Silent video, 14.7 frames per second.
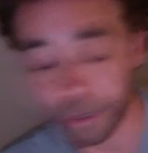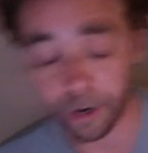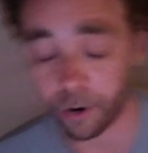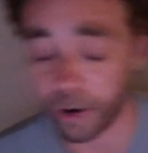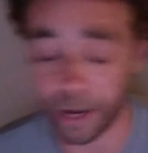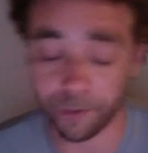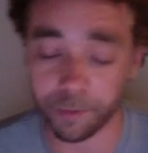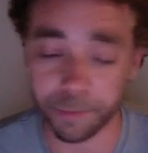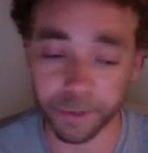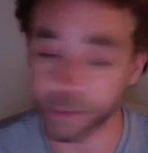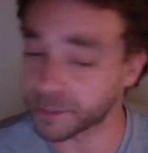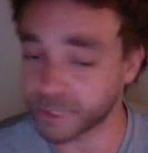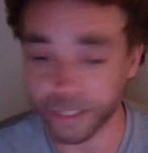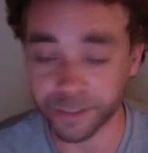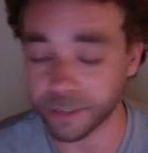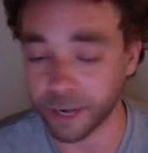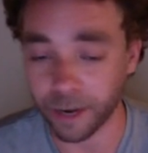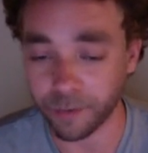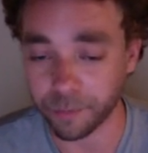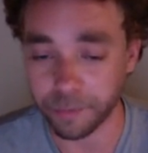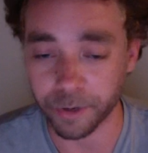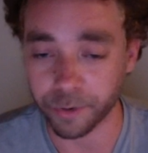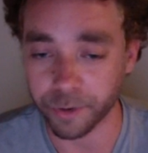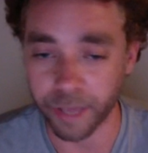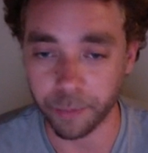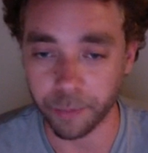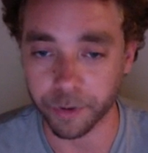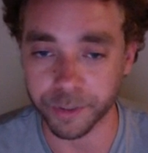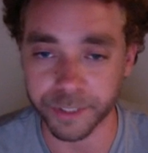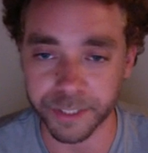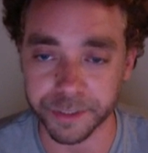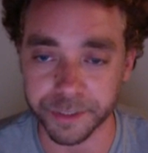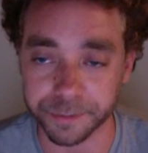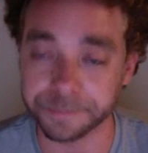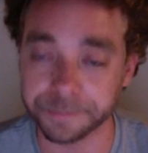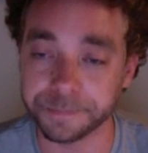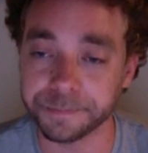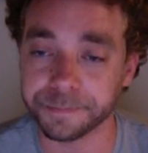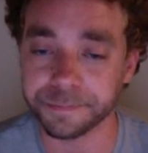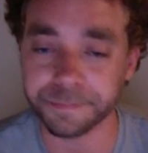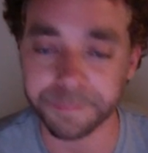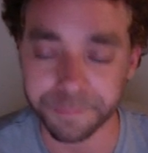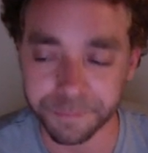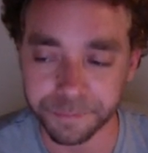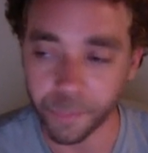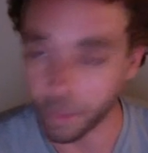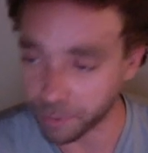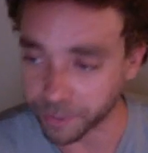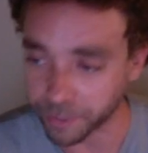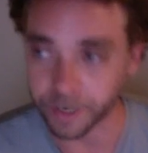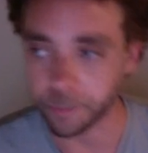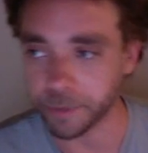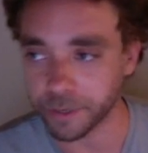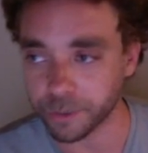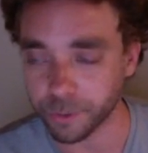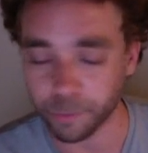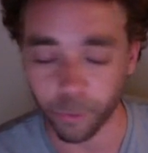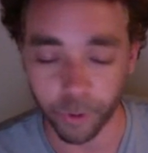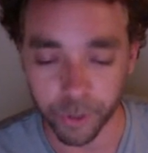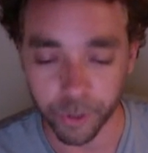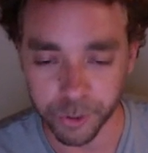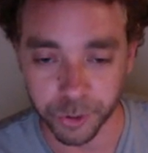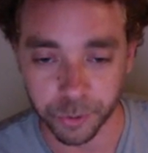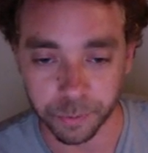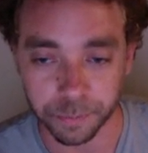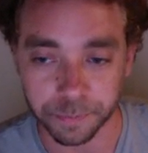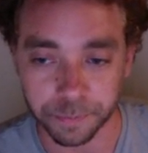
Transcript: no, I haven't been to a game all season because I've been doing more YouTube.